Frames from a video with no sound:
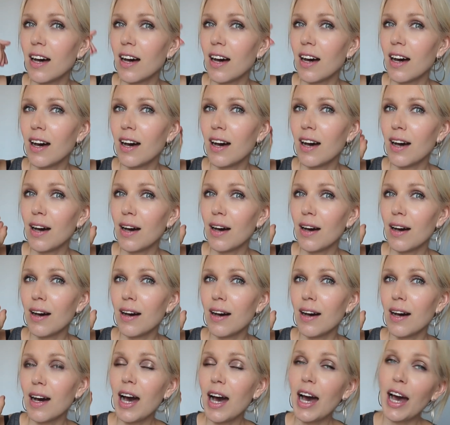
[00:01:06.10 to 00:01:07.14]

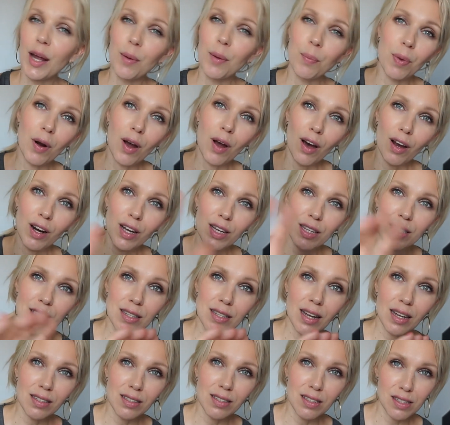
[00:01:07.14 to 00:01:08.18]
Uh, hand products
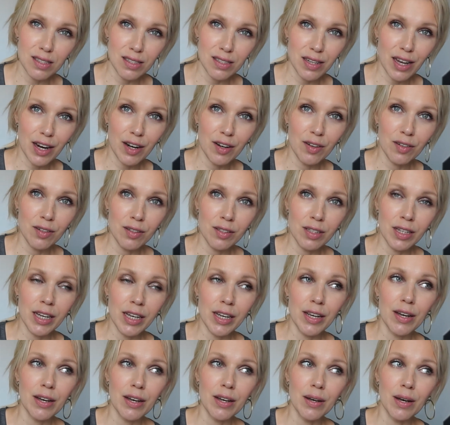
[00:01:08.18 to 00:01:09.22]
not
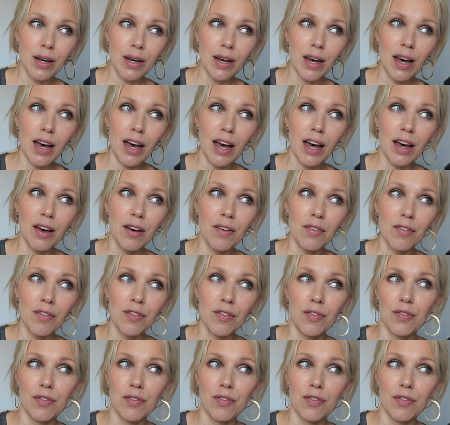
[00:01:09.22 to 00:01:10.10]
necessarily have